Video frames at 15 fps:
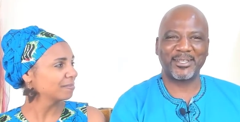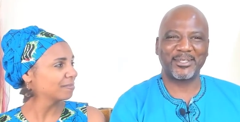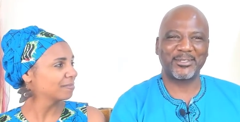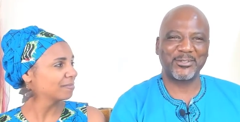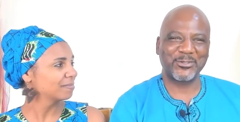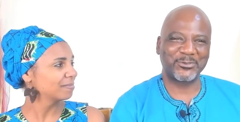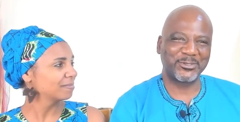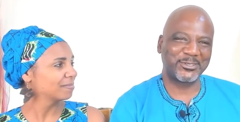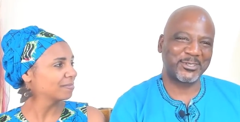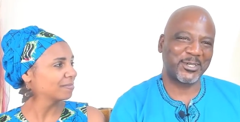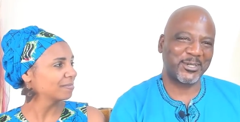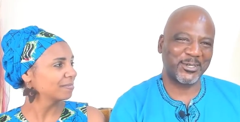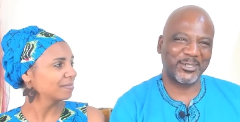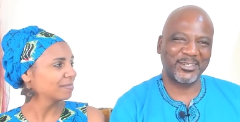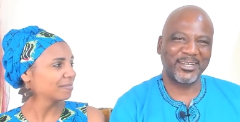Speaker 1: your
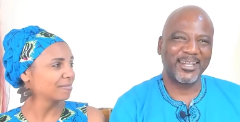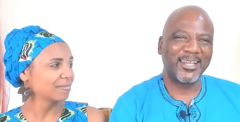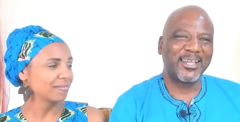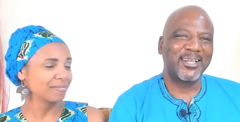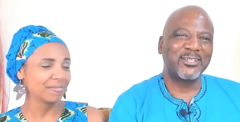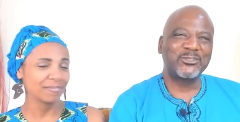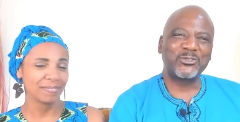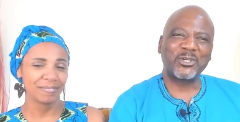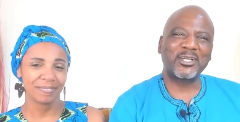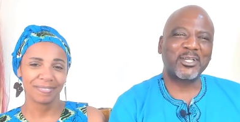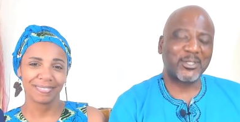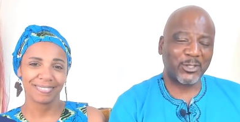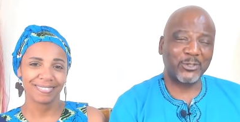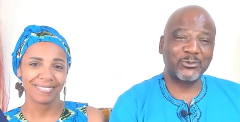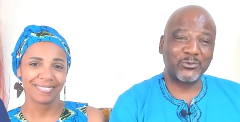return join our
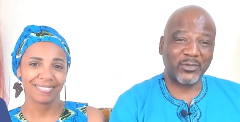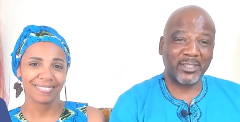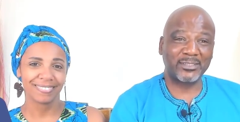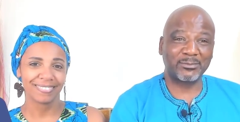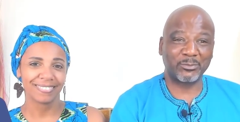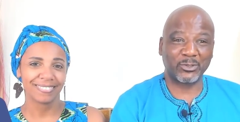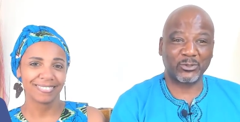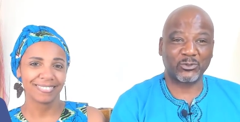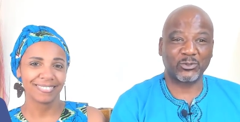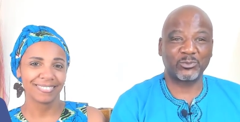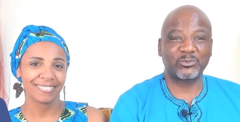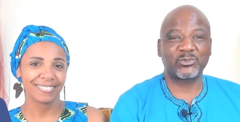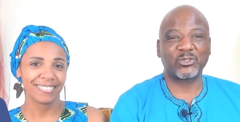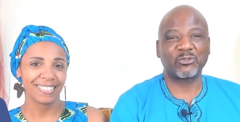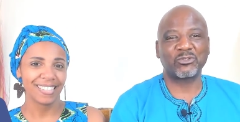closed facebook group
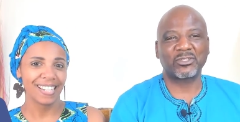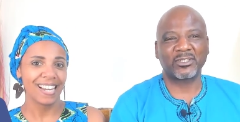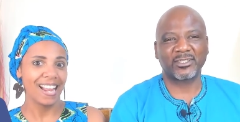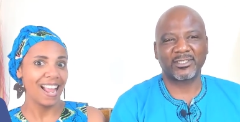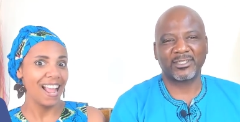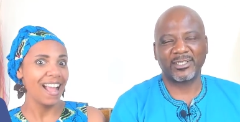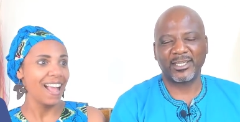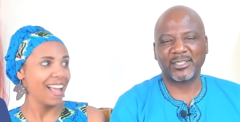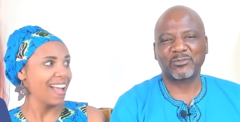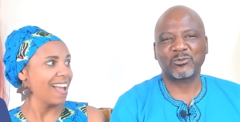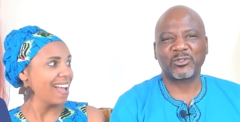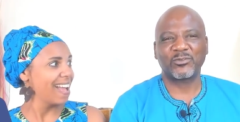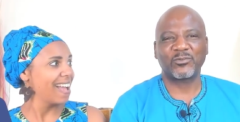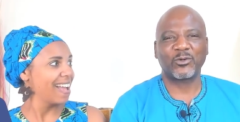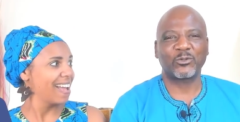so you can connect with
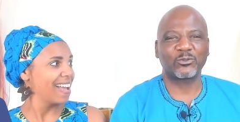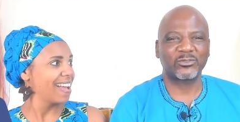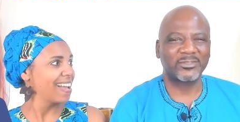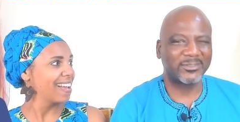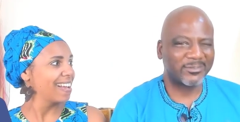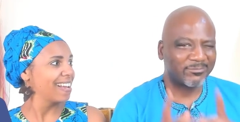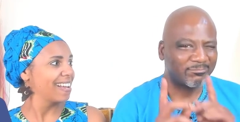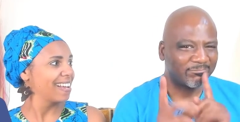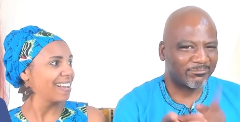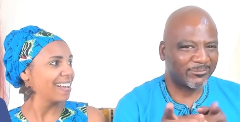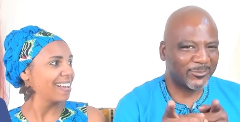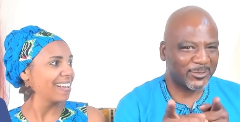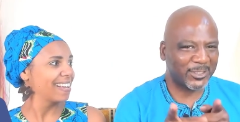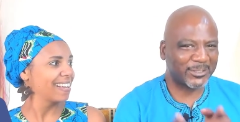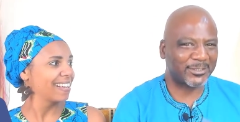folks
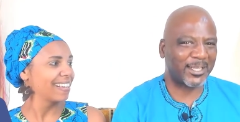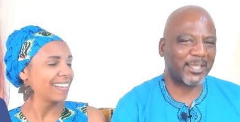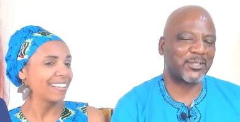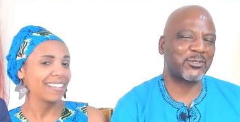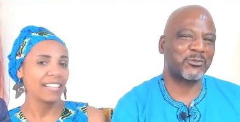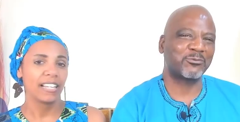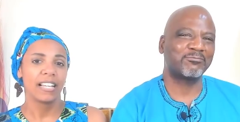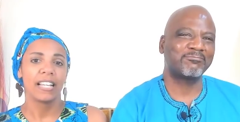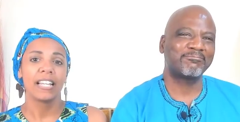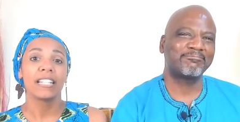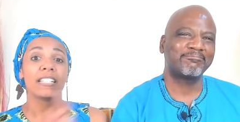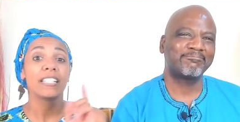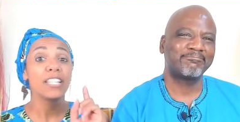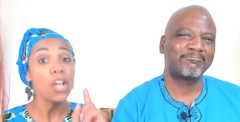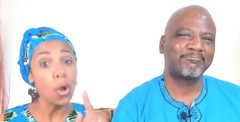just like you.
Speaker 2: It is
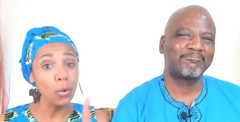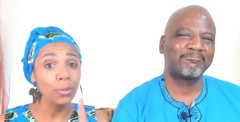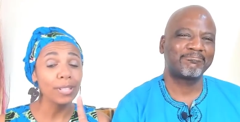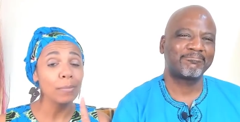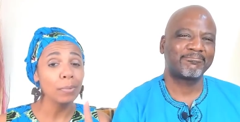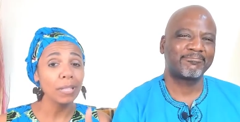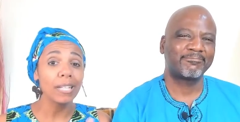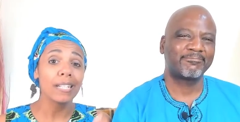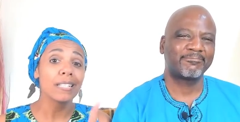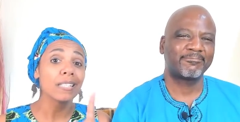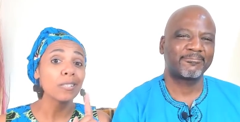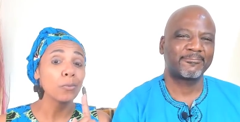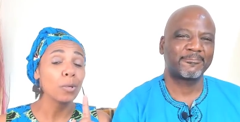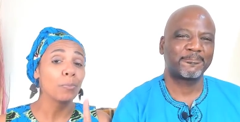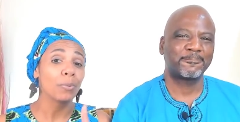the only place
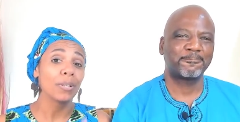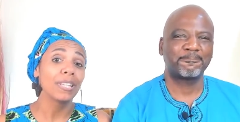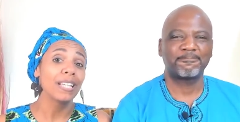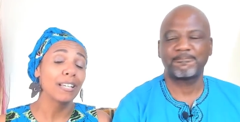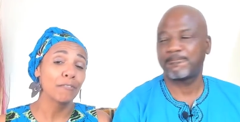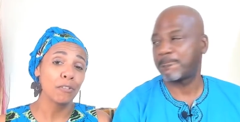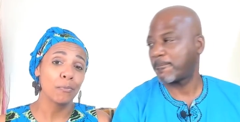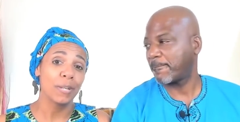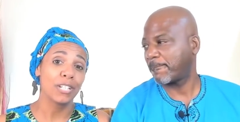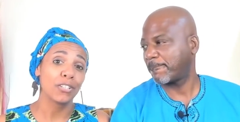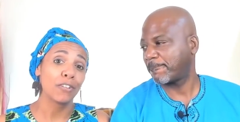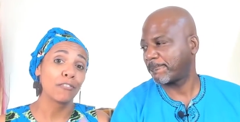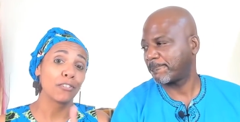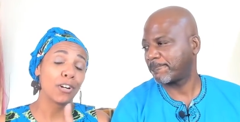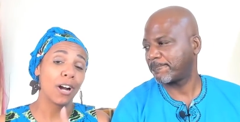we put the information
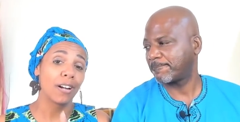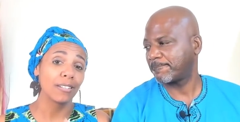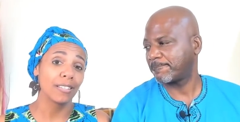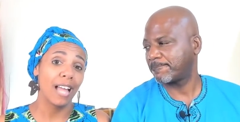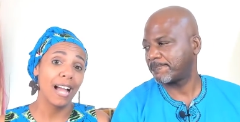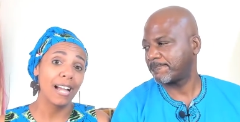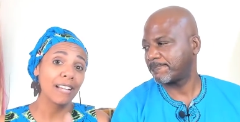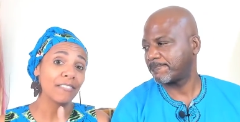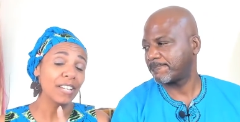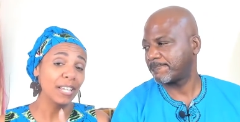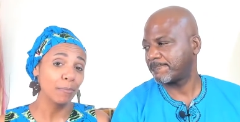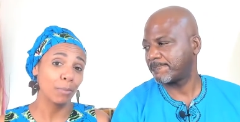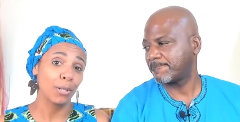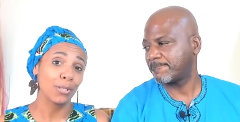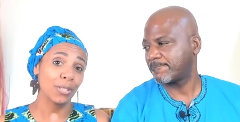for our live
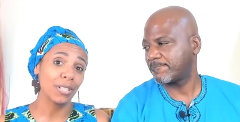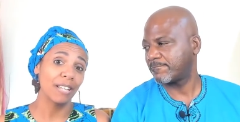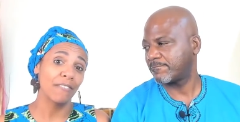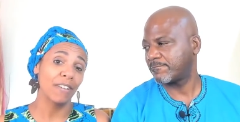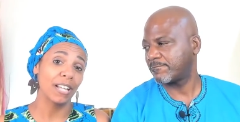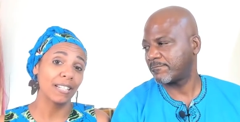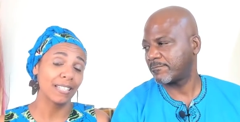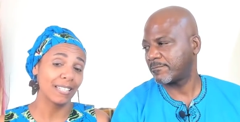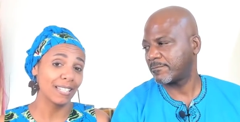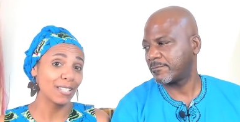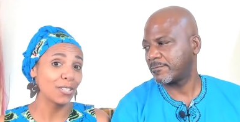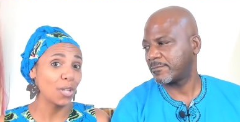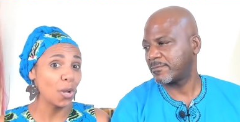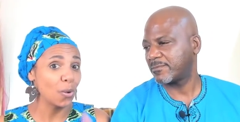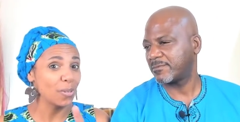in-person events.
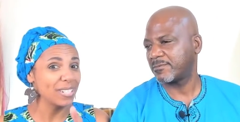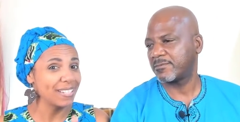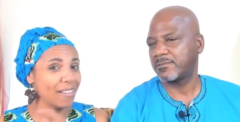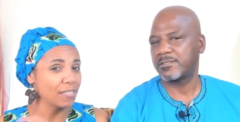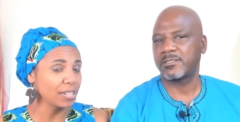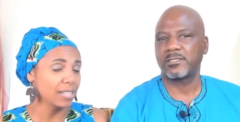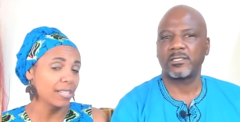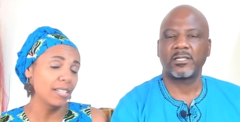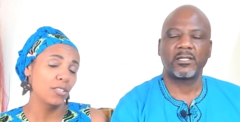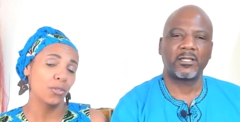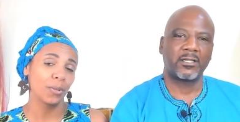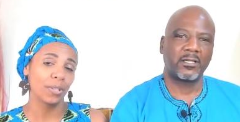So definitely join the